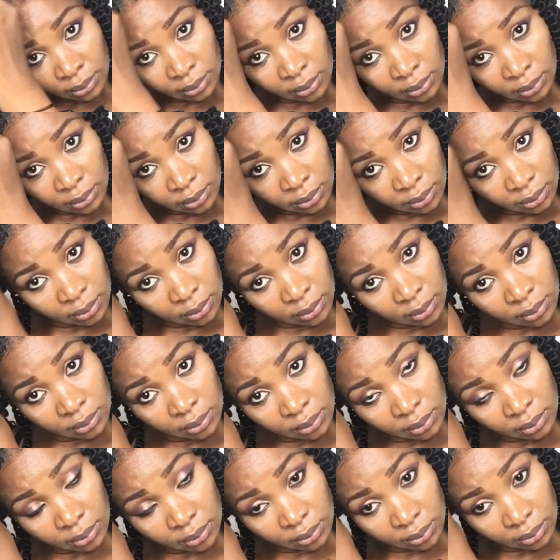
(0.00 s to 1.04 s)
the
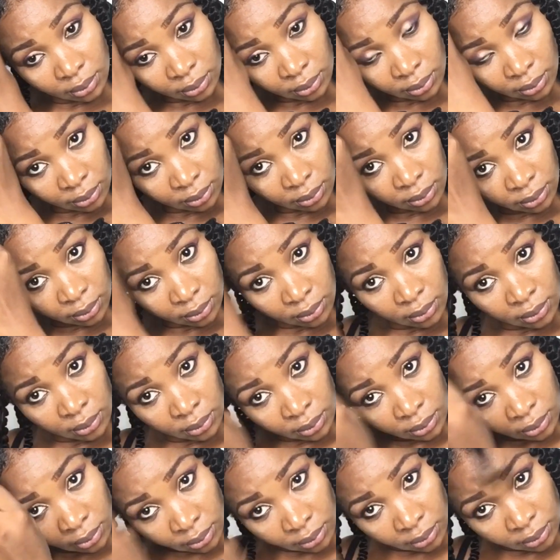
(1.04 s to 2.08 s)
coils
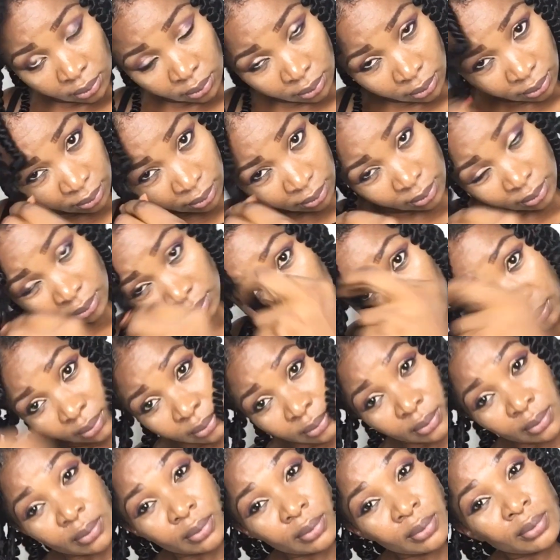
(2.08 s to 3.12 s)
just like that.
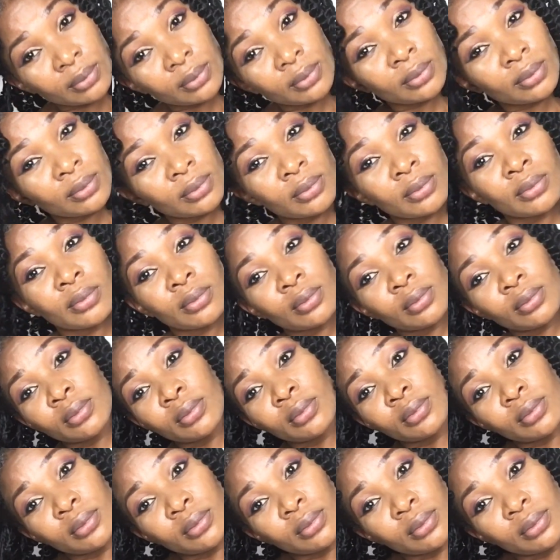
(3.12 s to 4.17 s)
You unravel from the
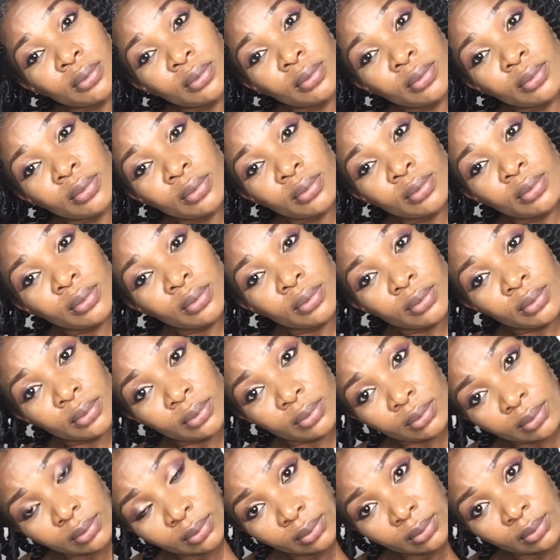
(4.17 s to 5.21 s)
root, just the way
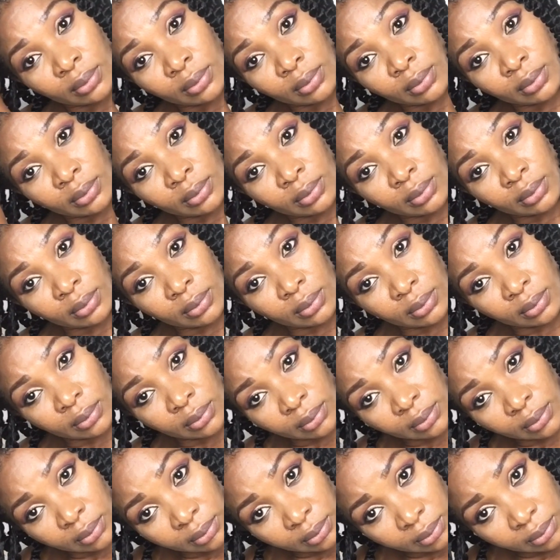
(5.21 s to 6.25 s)
you do
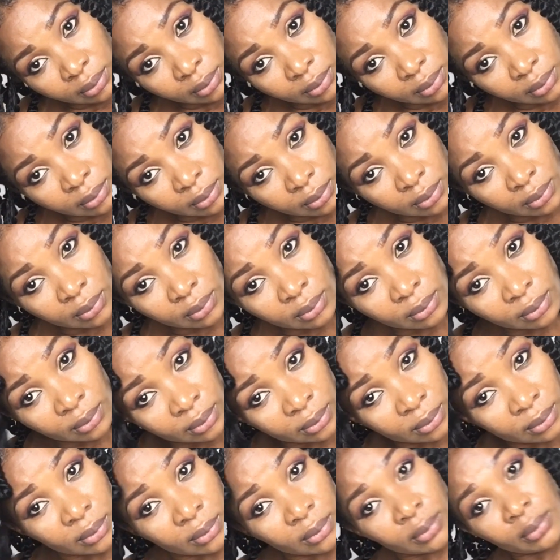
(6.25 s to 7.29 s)
twist out.
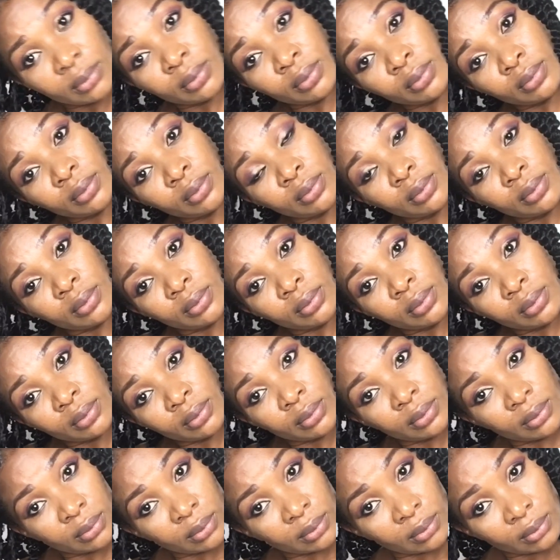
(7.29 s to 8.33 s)
You
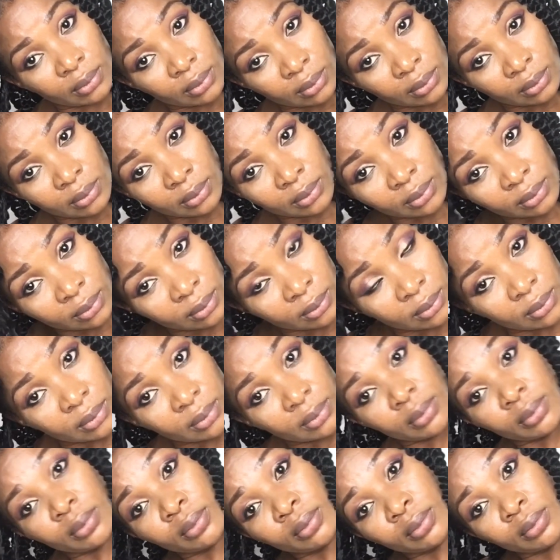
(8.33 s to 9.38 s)
unravel it from the
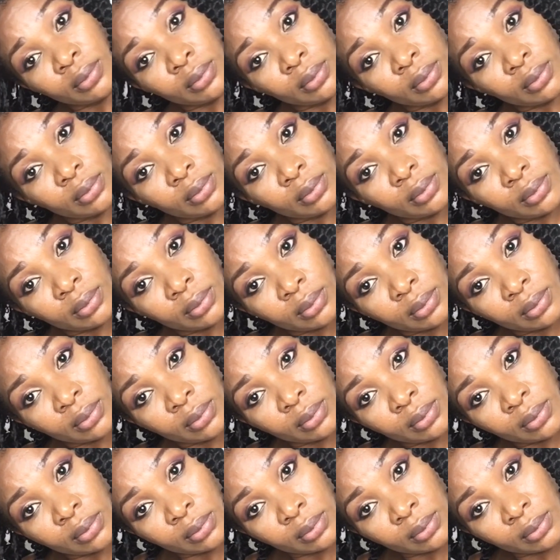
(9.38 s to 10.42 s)
root
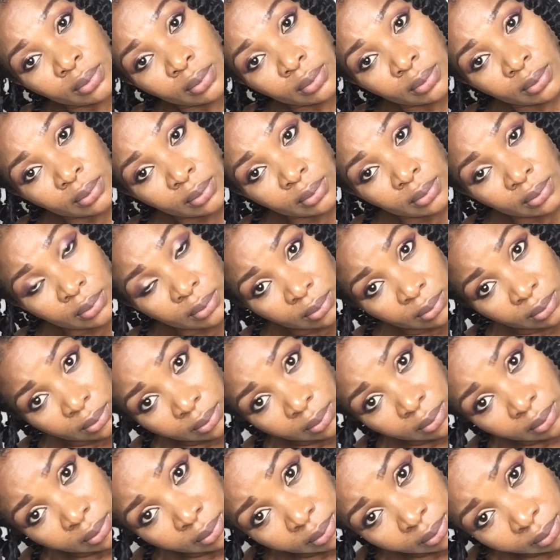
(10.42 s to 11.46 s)
and
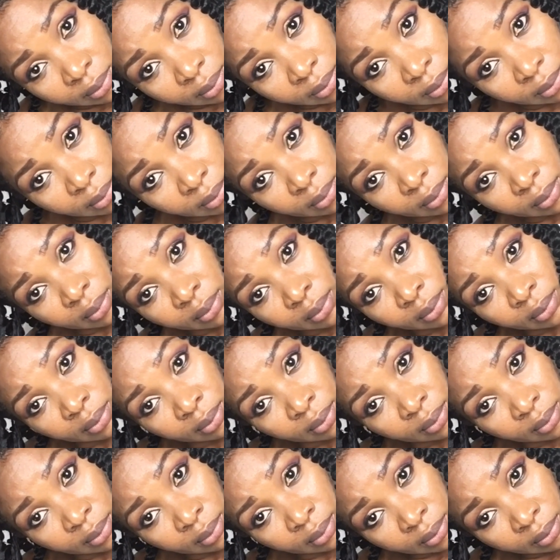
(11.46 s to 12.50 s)
put your hand from the
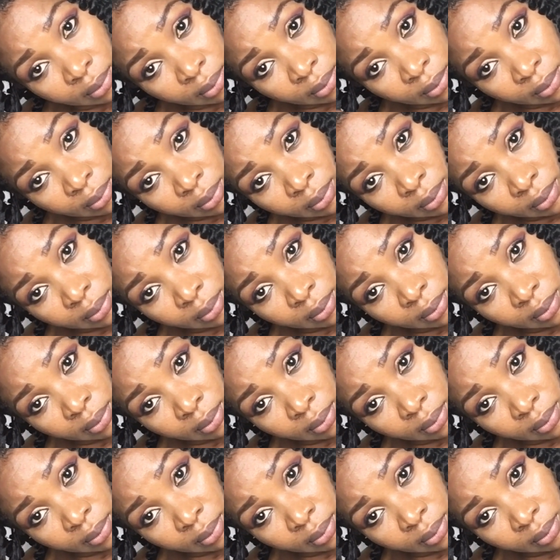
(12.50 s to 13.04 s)
root, then